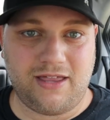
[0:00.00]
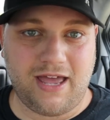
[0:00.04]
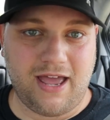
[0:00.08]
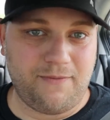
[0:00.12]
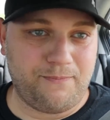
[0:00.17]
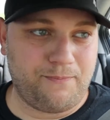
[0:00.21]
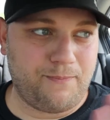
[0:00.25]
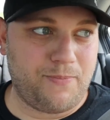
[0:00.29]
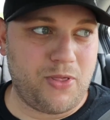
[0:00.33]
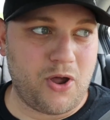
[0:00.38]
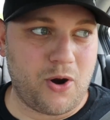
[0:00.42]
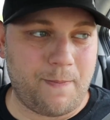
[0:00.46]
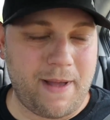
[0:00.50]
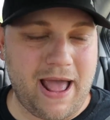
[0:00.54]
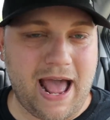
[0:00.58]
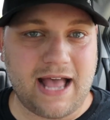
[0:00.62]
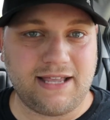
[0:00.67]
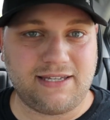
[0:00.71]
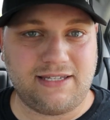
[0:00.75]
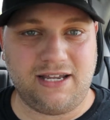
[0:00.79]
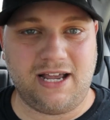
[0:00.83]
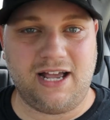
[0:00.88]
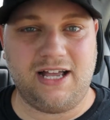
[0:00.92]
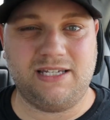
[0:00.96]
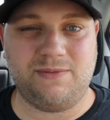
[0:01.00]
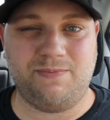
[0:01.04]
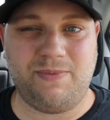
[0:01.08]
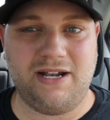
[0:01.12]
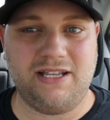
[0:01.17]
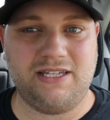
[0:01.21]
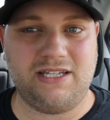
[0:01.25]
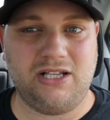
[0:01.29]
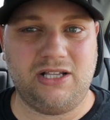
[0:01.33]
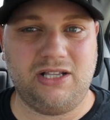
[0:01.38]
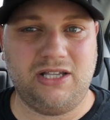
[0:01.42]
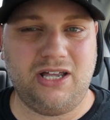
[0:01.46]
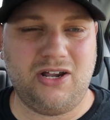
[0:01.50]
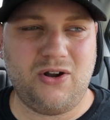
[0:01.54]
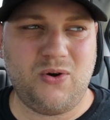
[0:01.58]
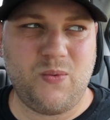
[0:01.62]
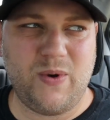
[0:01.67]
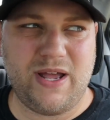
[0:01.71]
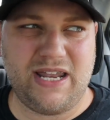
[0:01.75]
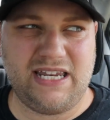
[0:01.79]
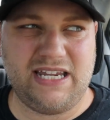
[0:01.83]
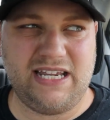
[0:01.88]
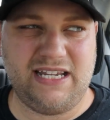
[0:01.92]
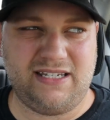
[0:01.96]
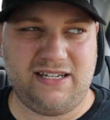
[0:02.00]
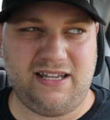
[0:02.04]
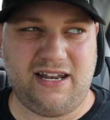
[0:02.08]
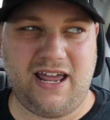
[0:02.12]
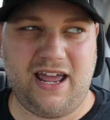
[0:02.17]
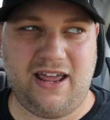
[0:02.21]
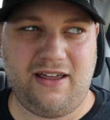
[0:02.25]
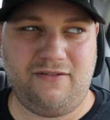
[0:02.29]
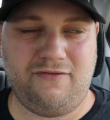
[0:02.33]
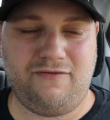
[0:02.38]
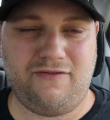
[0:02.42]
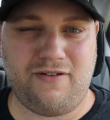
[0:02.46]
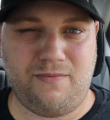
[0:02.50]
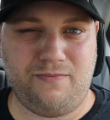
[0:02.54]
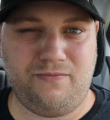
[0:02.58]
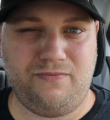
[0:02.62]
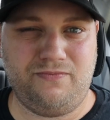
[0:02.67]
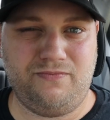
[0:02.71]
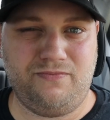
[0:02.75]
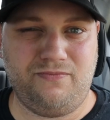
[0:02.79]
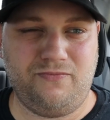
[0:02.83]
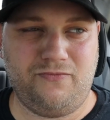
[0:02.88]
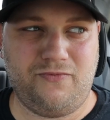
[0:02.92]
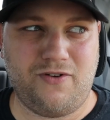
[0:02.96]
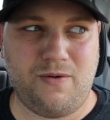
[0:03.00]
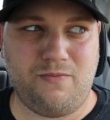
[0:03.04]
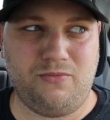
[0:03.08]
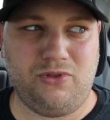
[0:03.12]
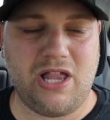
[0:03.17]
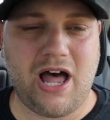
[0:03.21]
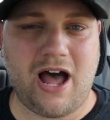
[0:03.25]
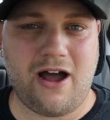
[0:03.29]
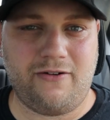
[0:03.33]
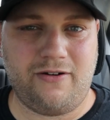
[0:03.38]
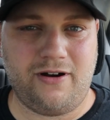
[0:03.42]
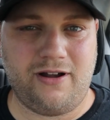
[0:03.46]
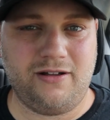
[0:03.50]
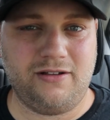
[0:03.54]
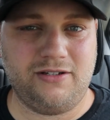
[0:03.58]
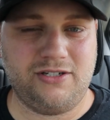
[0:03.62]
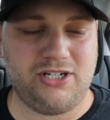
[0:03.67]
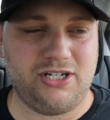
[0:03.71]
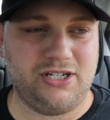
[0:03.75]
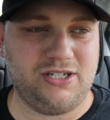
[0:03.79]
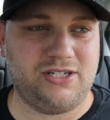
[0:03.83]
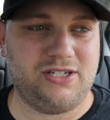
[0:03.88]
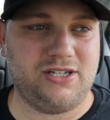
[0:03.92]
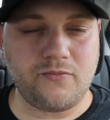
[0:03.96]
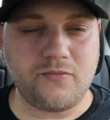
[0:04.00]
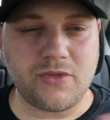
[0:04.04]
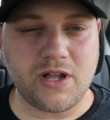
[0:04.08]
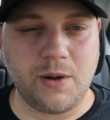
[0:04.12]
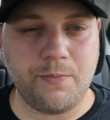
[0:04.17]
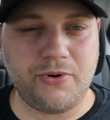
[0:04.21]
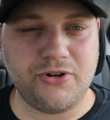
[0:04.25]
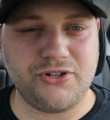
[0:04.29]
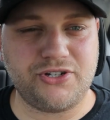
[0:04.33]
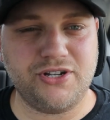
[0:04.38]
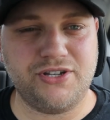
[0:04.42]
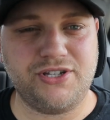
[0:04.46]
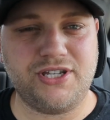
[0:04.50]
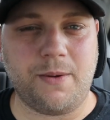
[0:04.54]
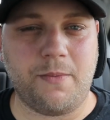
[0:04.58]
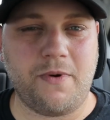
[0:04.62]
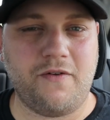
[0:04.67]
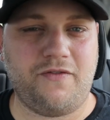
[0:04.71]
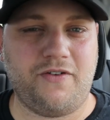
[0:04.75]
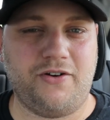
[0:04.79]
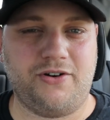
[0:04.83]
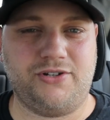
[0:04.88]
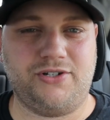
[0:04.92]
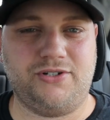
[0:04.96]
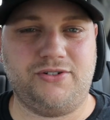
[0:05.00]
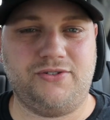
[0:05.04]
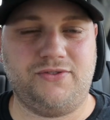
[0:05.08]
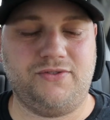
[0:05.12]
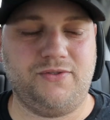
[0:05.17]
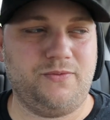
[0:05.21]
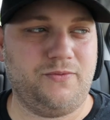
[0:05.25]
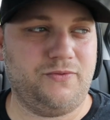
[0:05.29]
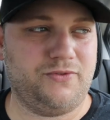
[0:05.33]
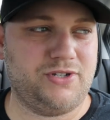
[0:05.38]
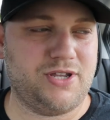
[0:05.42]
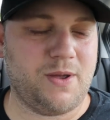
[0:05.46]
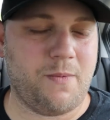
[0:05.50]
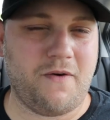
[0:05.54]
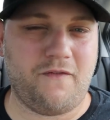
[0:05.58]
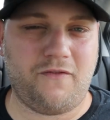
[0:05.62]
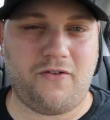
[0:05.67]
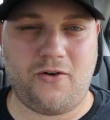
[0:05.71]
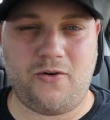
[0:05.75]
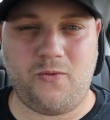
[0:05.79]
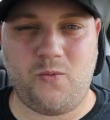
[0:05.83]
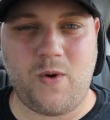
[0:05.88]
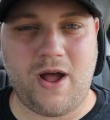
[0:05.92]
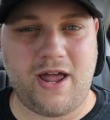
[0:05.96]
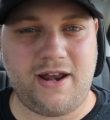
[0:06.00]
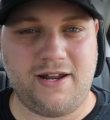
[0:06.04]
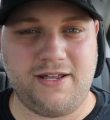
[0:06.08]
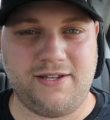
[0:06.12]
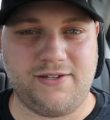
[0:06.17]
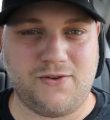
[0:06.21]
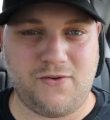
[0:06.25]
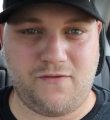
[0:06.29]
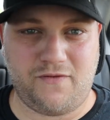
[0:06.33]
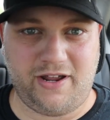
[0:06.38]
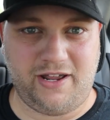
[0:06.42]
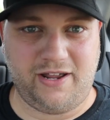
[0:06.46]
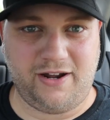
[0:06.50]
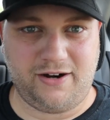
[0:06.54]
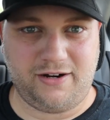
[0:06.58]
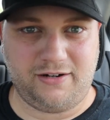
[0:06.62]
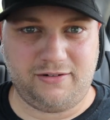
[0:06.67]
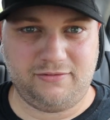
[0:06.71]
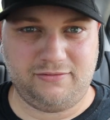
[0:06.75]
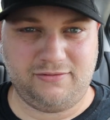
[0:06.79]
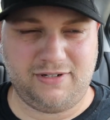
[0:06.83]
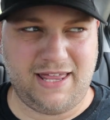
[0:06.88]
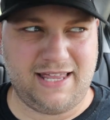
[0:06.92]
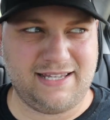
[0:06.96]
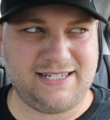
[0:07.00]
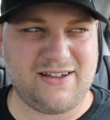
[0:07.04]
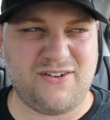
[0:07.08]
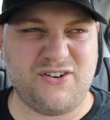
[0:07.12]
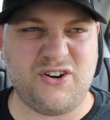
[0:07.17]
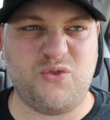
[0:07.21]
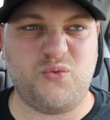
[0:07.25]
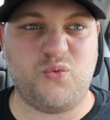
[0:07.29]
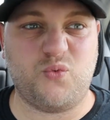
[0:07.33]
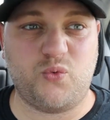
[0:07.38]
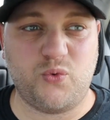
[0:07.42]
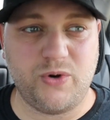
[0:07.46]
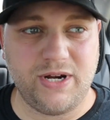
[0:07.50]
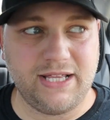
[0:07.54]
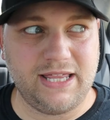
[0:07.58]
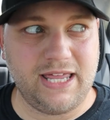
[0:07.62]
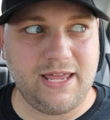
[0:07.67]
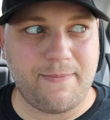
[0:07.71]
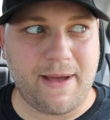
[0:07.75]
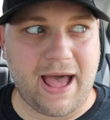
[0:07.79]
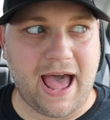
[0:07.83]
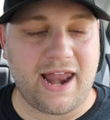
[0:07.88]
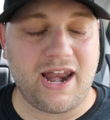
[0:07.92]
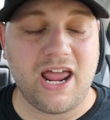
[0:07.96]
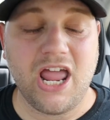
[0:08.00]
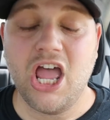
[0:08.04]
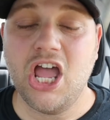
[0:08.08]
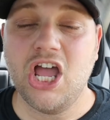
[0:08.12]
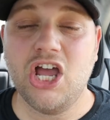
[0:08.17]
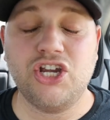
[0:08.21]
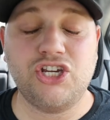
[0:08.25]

They're passing us, but it's a little windy today from Laura. She's pushing some of her wetness over here. That sounded really bad.